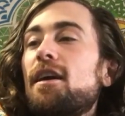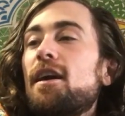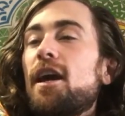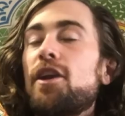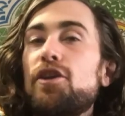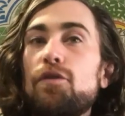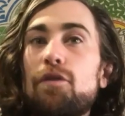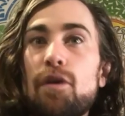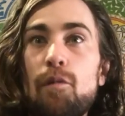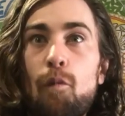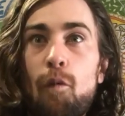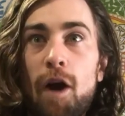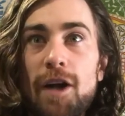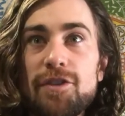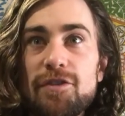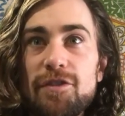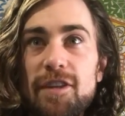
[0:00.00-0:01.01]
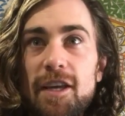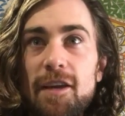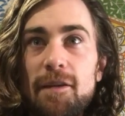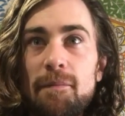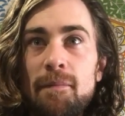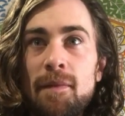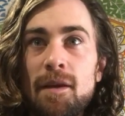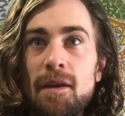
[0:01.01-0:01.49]
and you can watch
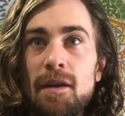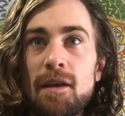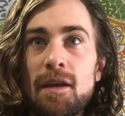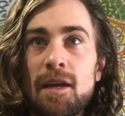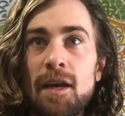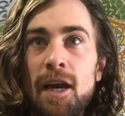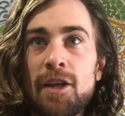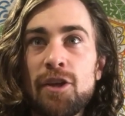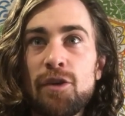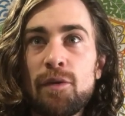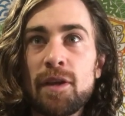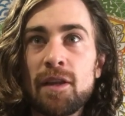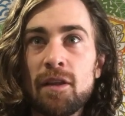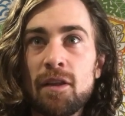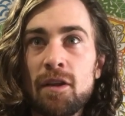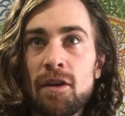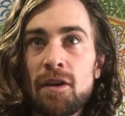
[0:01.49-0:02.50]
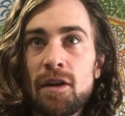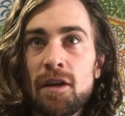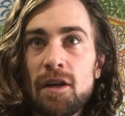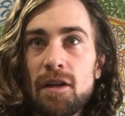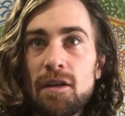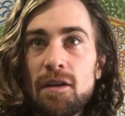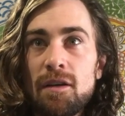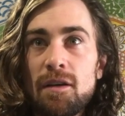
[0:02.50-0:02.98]
them and you can
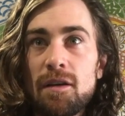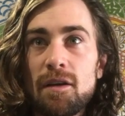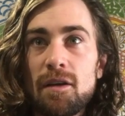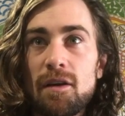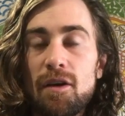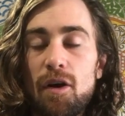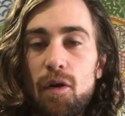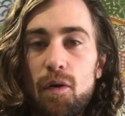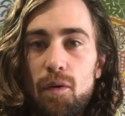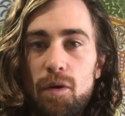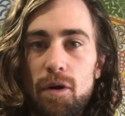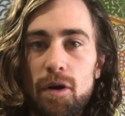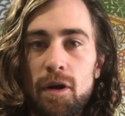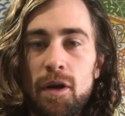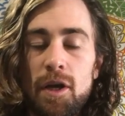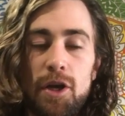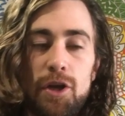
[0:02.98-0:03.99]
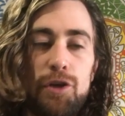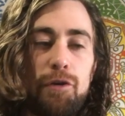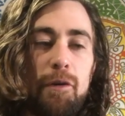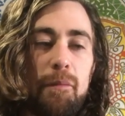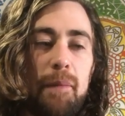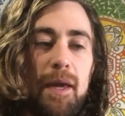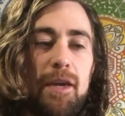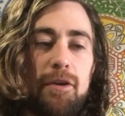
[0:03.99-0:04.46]
learn, or you
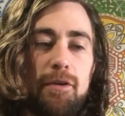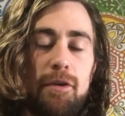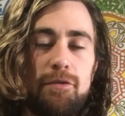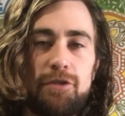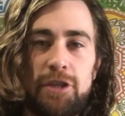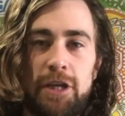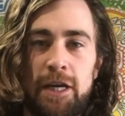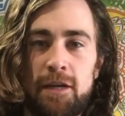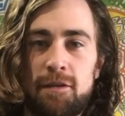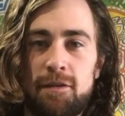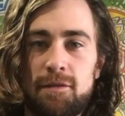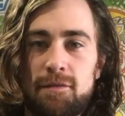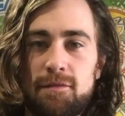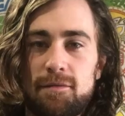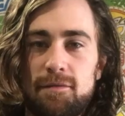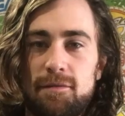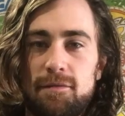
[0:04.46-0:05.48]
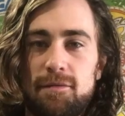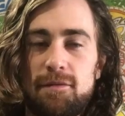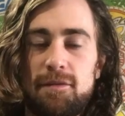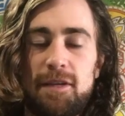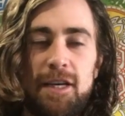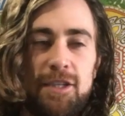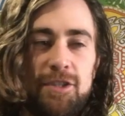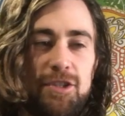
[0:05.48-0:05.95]
can make your own channel
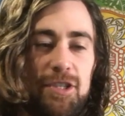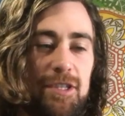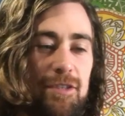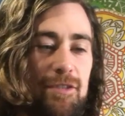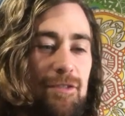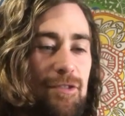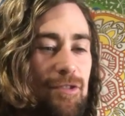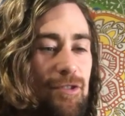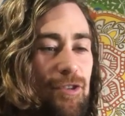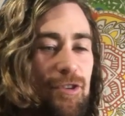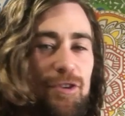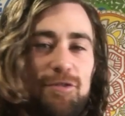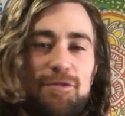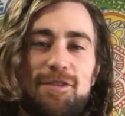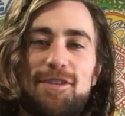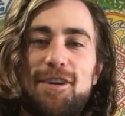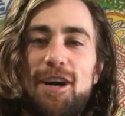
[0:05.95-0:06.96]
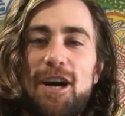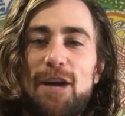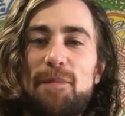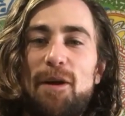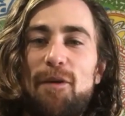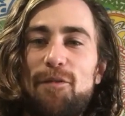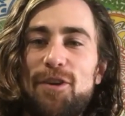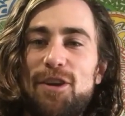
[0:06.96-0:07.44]
and just choose to talk
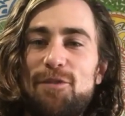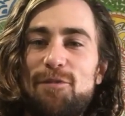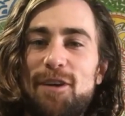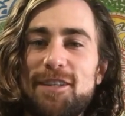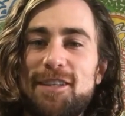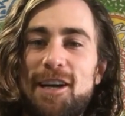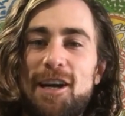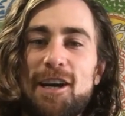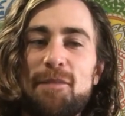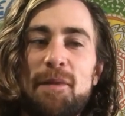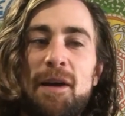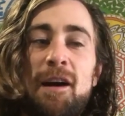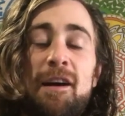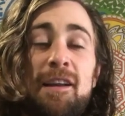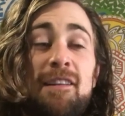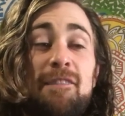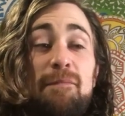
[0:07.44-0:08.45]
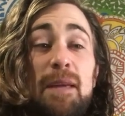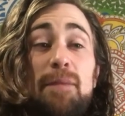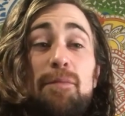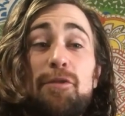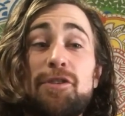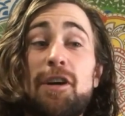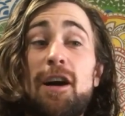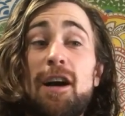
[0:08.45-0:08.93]
about what you want to talk about. And if
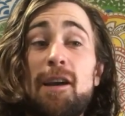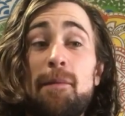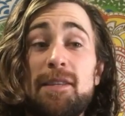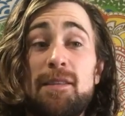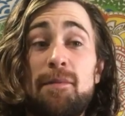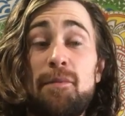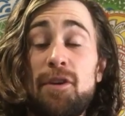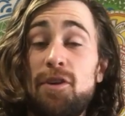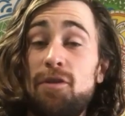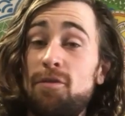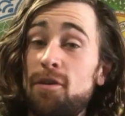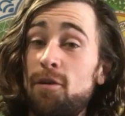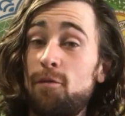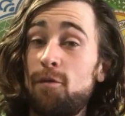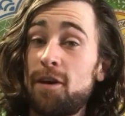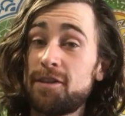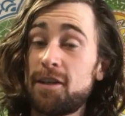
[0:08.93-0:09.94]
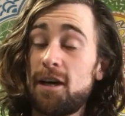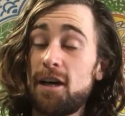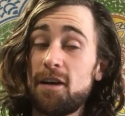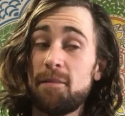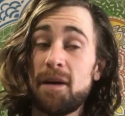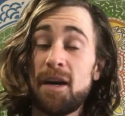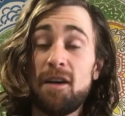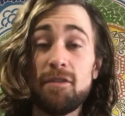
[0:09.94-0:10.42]
people are talking about something you don't want to talk
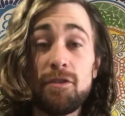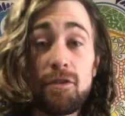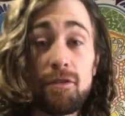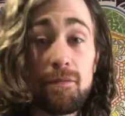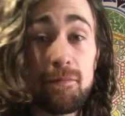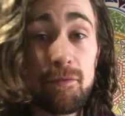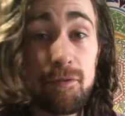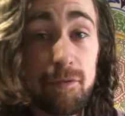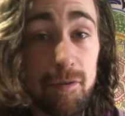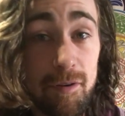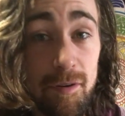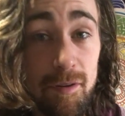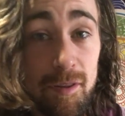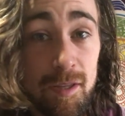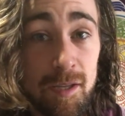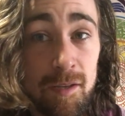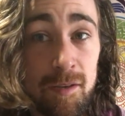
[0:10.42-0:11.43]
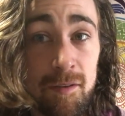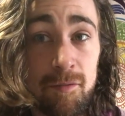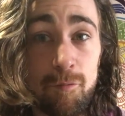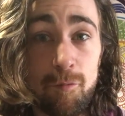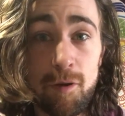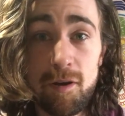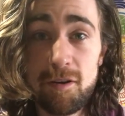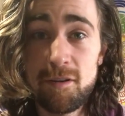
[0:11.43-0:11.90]
about, you're more
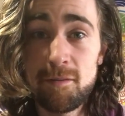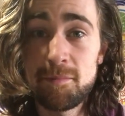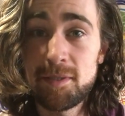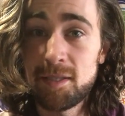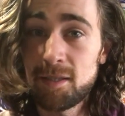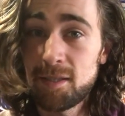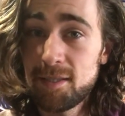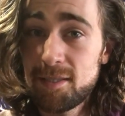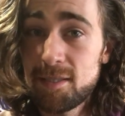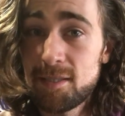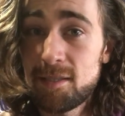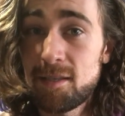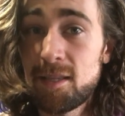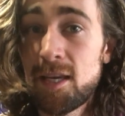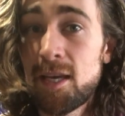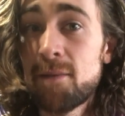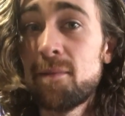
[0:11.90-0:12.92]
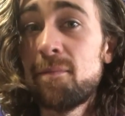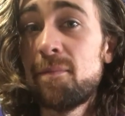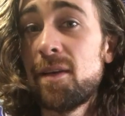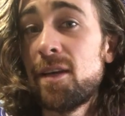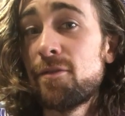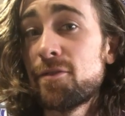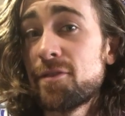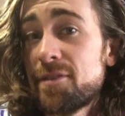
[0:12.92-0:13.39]
than welcome to listen to them and
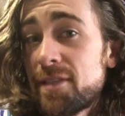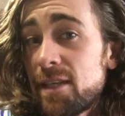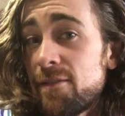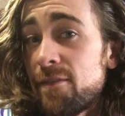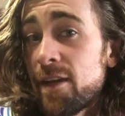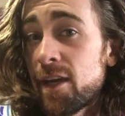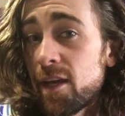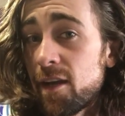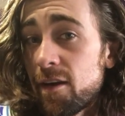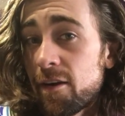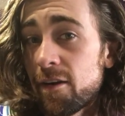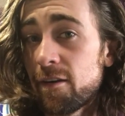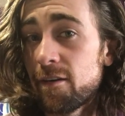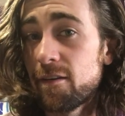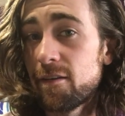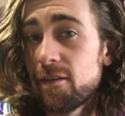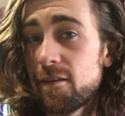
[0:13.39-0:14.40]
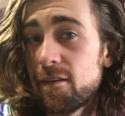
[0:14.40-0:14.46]
be a receiving ear,